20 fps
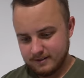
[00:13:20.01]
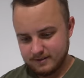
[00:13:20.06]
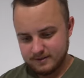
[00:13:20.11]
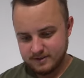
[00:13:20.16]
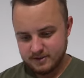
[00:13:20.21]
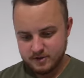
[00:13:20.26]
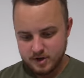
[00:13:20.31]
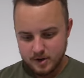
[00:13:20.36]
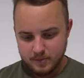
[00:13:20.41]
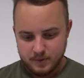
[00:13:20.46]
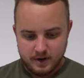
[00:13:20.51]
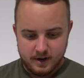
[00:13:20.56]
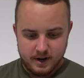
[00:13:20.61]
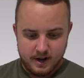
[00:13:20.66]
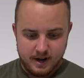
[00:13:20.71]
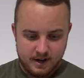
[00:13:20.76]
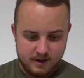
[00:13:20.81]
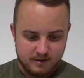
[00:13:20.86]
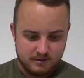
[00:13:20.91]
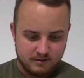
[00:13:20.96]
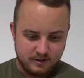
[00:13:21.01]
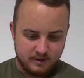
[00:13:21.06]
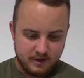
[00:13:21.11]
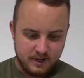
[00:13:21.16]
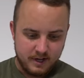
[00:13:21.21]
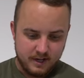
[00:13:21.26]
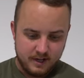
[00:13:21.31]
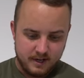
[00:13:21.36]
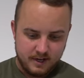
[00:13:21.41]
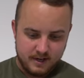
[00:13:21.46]
Strip it down.
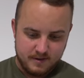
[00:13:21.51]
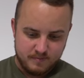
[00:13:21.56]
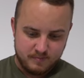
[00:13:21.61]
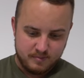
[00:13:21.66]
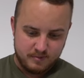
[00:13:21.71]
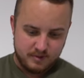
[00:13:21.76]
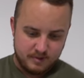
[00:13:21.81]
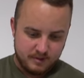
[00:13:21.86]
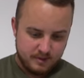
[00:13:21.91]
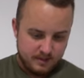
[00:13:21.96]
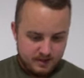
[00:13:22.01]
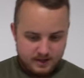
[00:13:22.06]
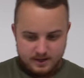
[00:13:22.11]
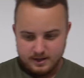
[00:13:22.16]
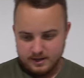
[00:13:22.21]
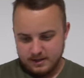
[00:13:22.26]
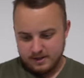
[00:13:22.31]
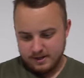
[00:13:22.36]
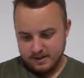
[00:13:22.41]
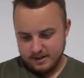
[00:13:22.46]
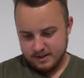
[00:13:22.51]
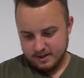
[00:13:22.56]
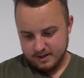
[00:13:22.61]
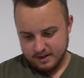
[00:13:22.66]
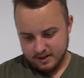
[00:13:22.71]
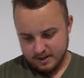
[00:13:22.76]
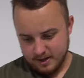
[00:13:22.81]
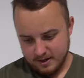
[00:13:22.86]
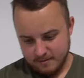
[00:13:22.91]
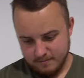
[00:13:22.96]
Clean it up.
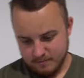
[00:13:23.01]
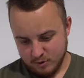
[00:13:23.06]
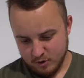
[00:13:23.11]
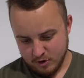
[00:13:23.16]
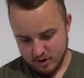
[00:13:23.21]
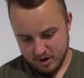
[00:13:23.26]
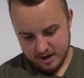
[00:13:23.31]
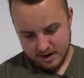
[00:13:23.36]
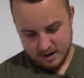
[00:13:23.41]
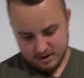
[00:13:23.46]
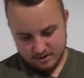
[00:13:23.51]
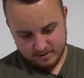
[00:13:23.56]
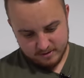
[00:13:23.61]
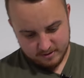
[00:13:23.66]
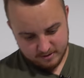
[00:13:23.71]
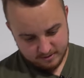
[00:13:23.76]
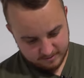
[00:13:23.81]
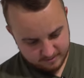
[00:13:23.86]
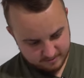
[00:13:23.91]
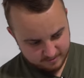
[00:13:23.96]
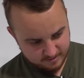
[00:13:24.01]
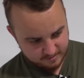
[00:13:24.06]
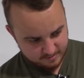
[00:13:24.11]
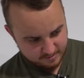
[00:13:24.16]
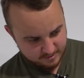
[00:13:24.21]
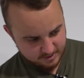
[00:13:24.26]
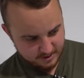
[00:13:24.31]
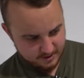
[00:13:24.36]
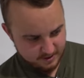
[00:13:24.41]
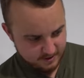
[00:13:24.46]
Get it bored out.
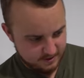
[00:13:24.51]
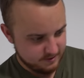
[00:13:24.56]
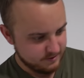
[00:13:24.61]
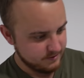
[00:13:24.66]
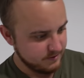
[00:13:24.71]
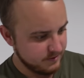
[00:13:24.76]
And